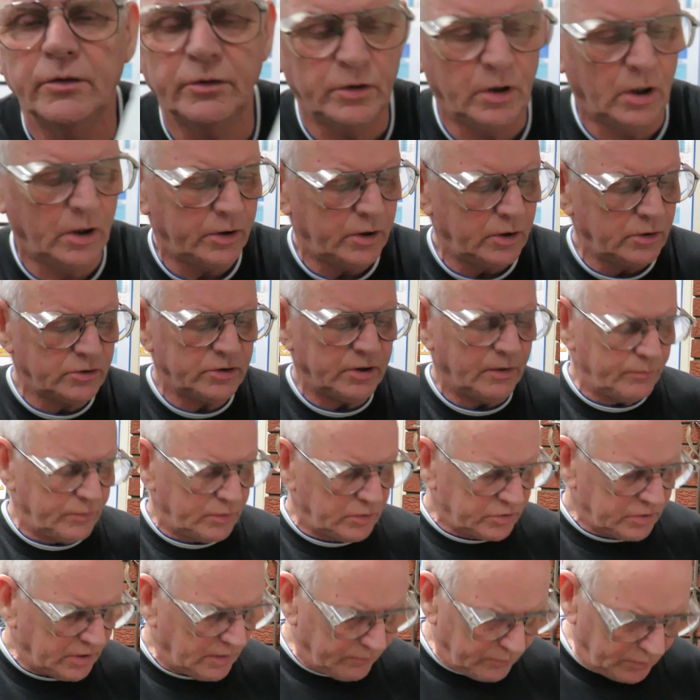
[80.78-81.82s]

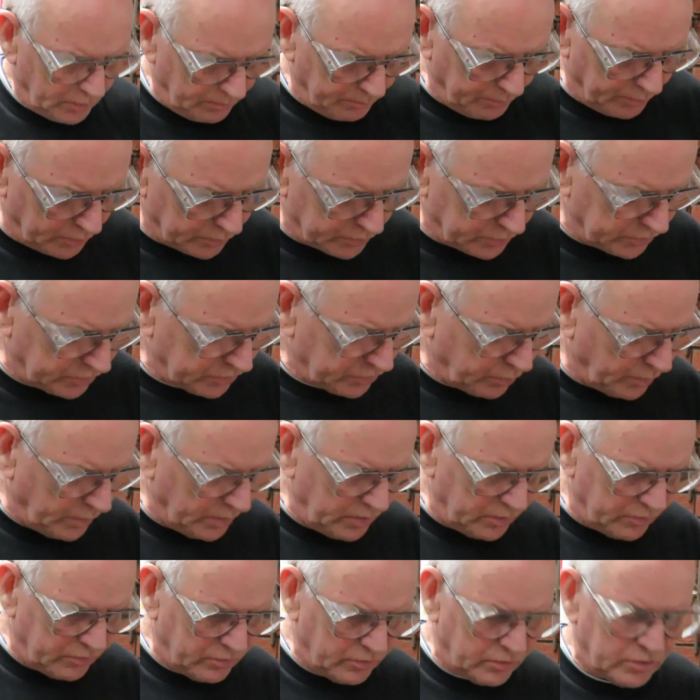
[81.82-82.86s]
1977 I bought this
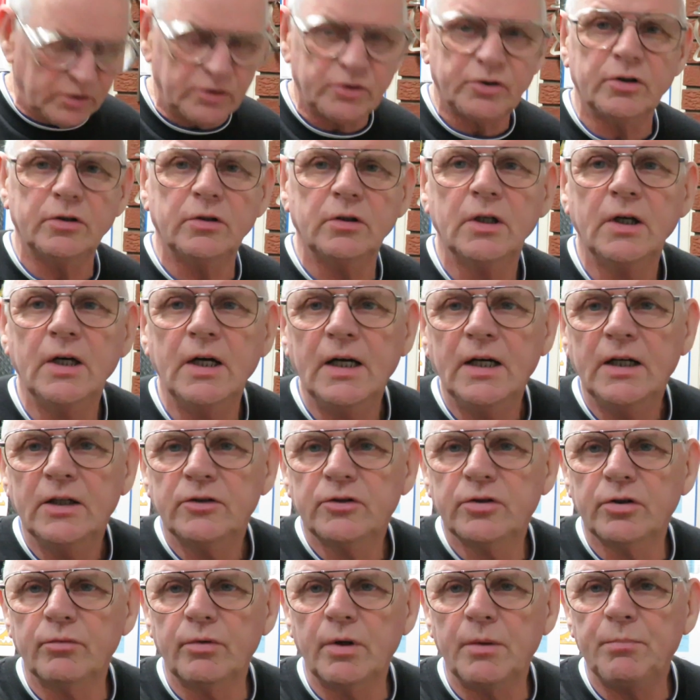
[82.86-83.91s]
20th edition
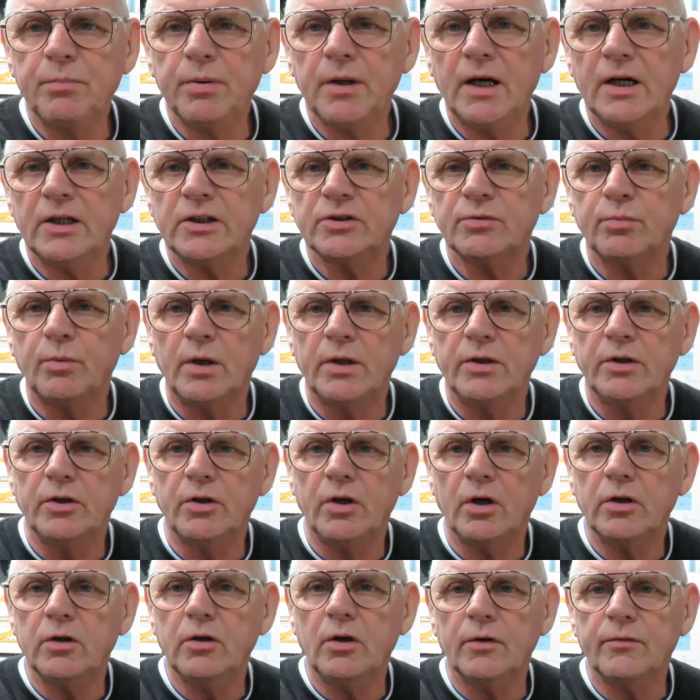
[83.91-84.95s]
to replace one
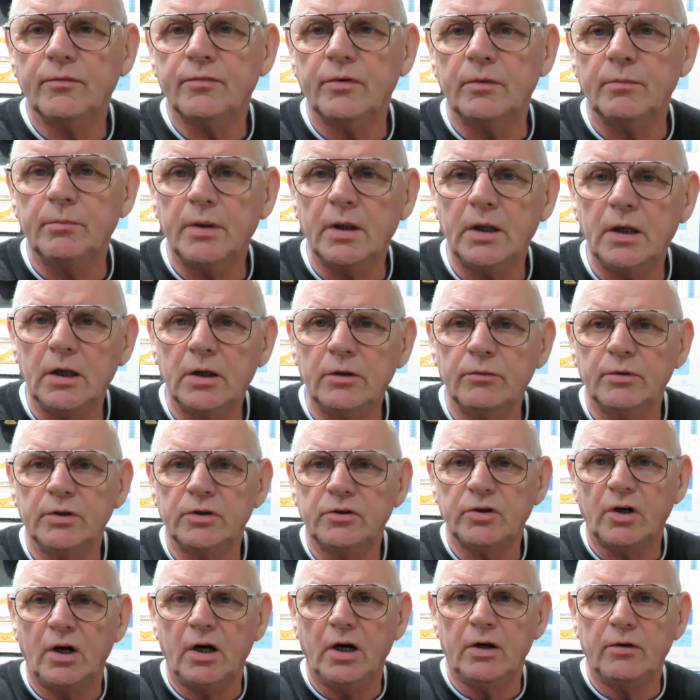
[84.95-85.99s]
that I got from a
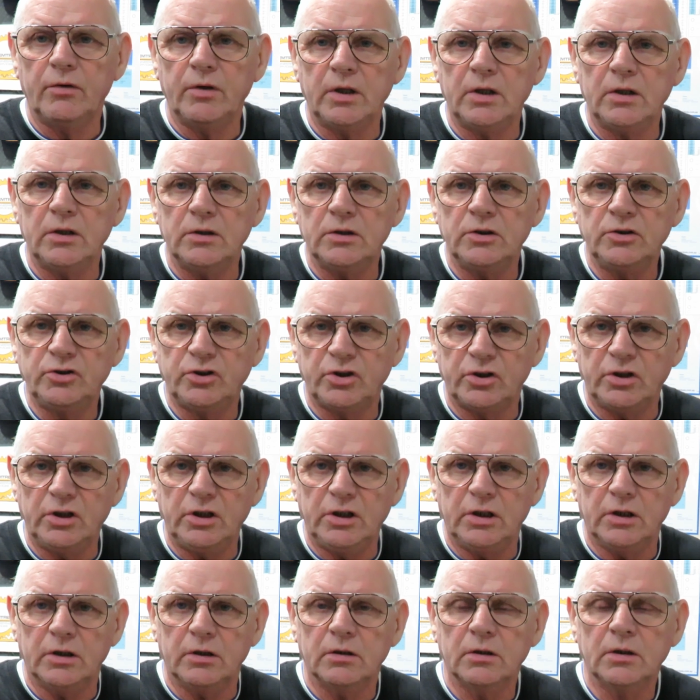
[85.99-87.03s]
retiring
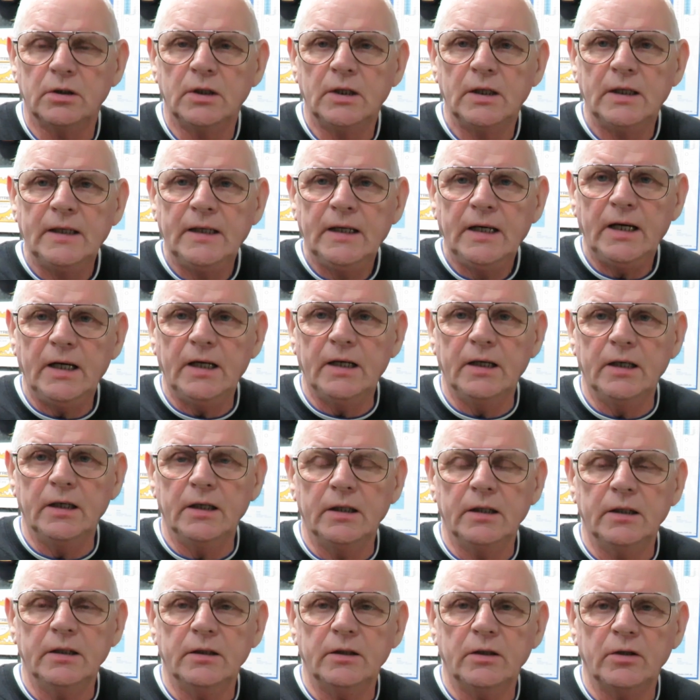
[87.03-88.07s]
engineer,
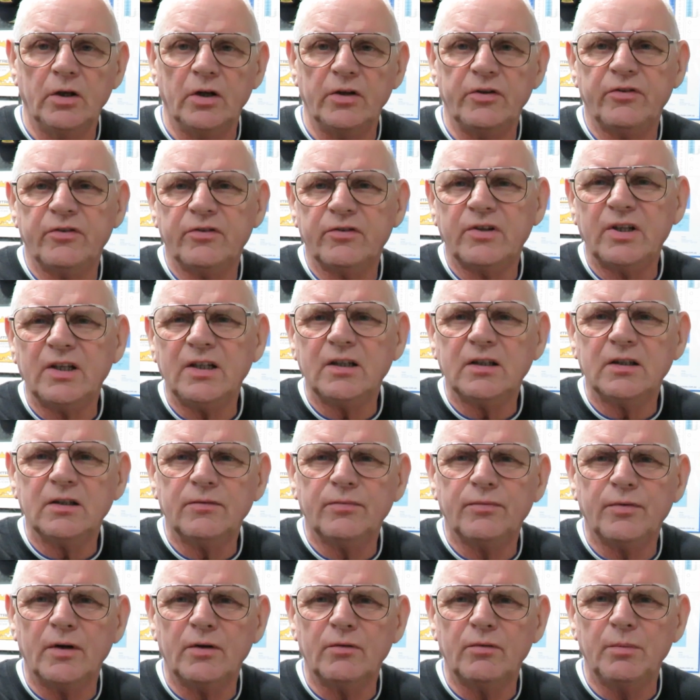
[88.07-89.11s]
and I think,
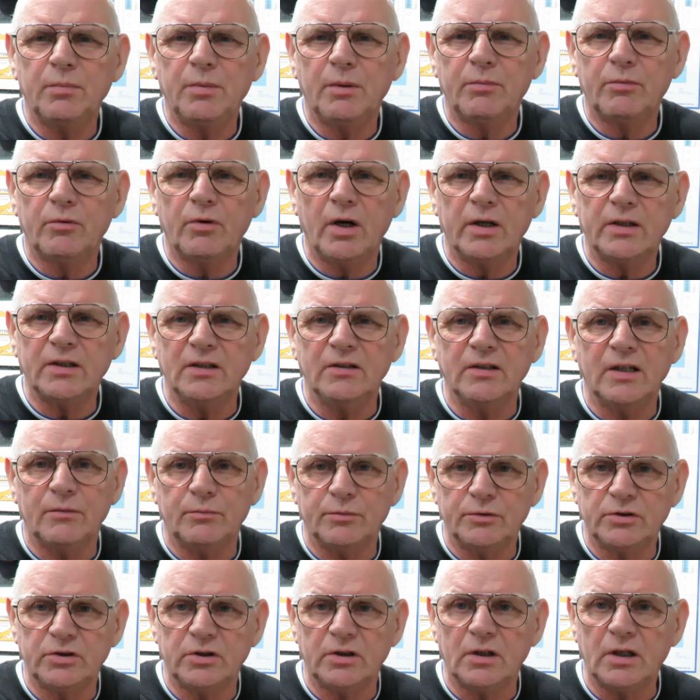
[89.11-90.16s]
if I remember rightly, that
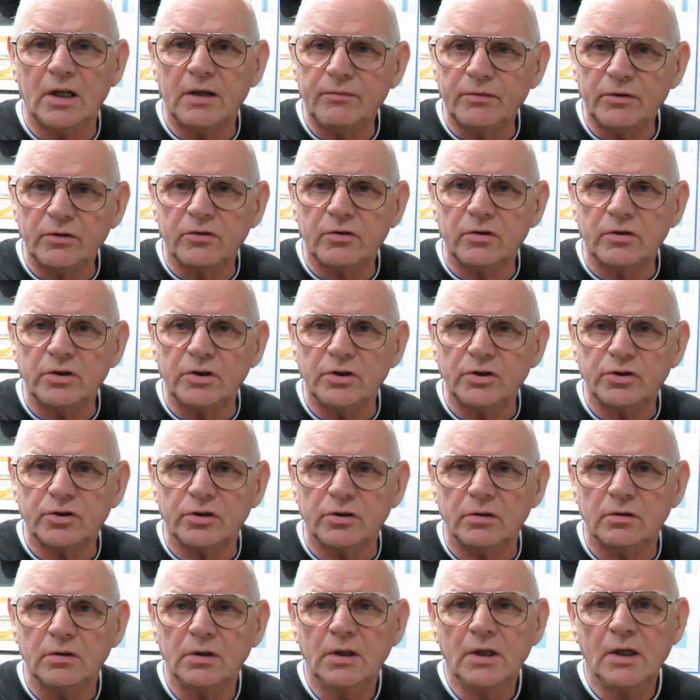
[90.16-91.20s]
was the 11th
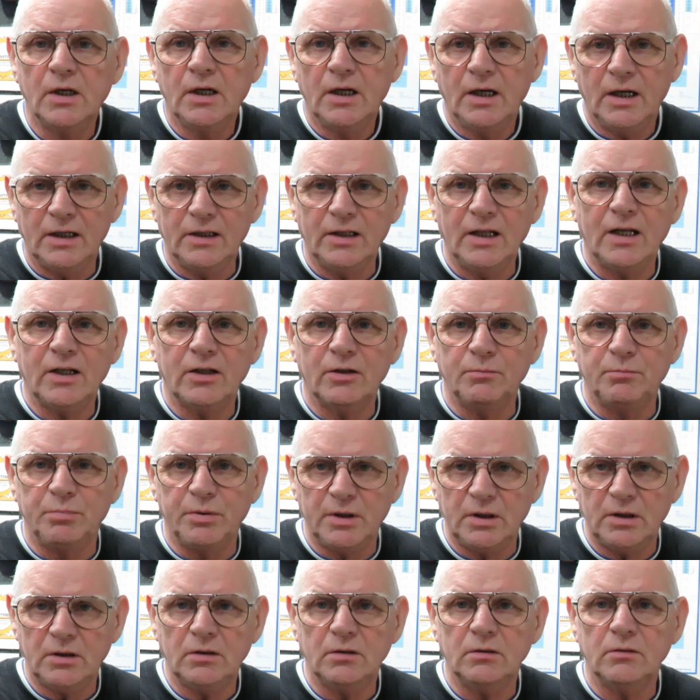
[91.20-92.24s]
edition, and that had
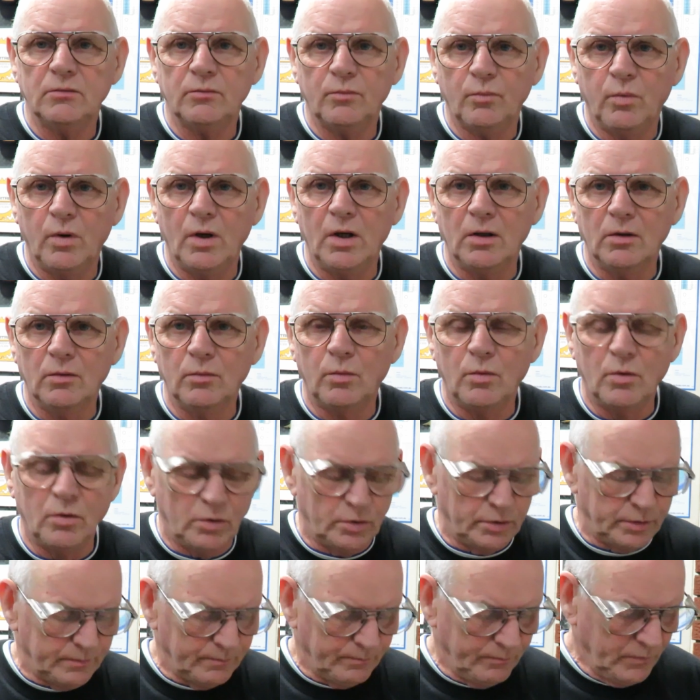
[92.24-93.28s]
been well
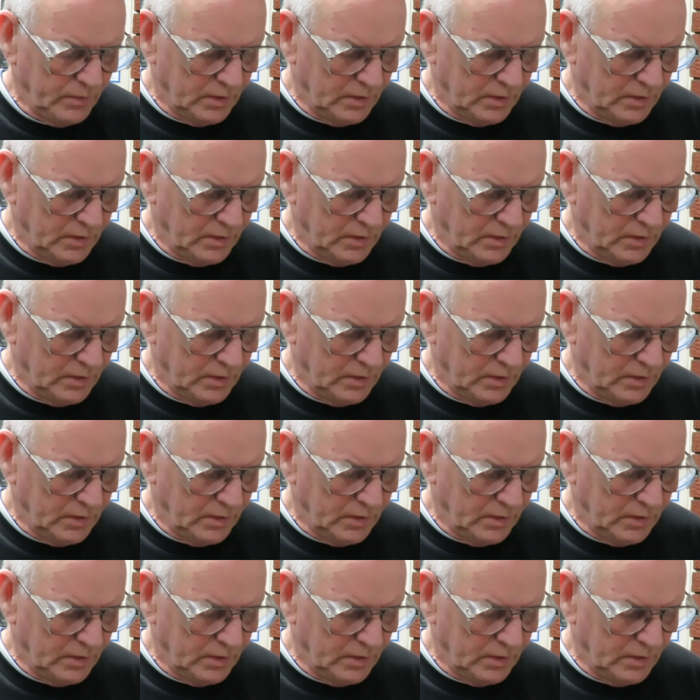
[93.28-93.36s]
worn.